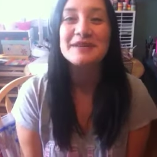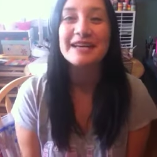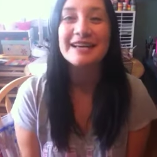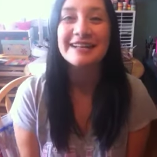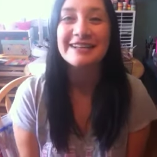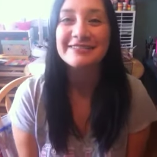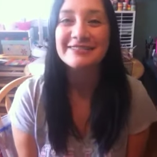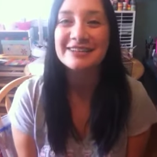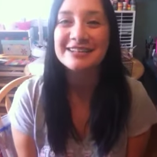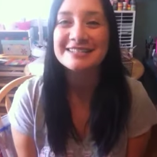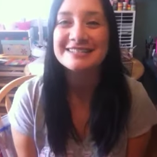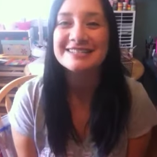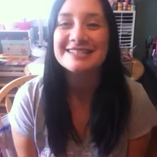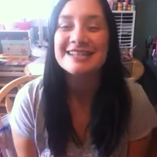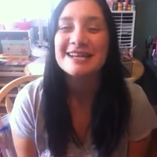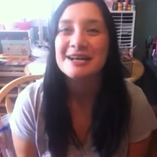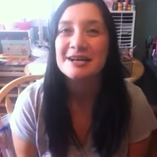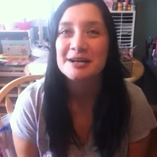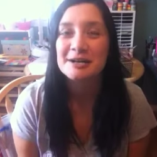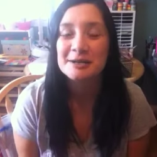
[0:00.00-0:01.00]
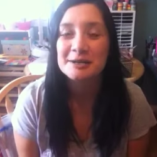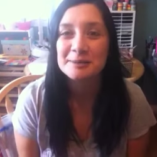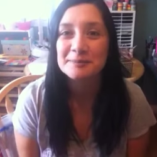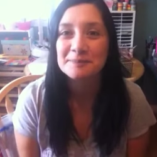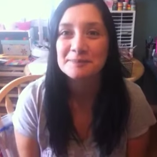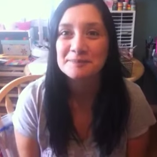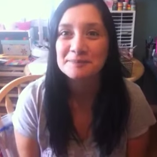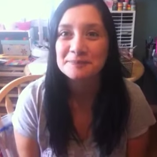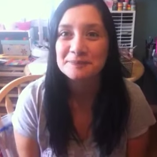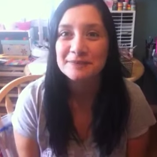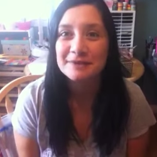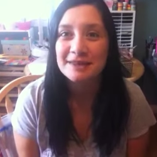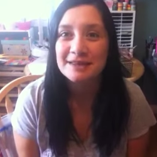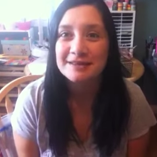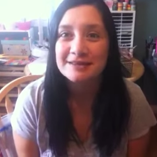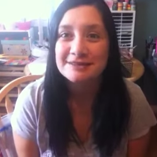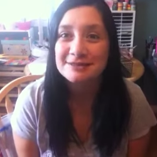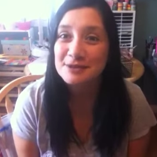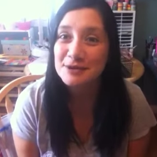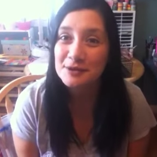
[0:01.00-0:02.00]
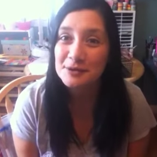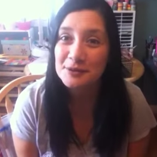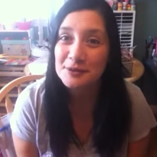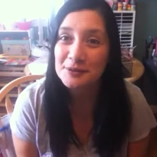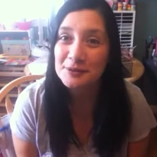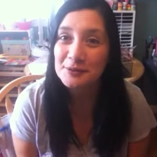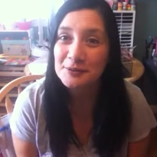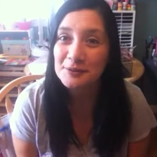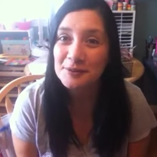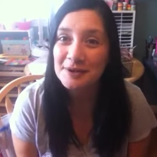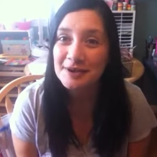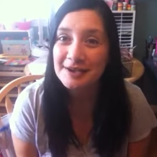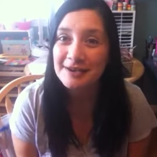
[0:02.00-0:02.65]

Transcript: but, anyways, um, so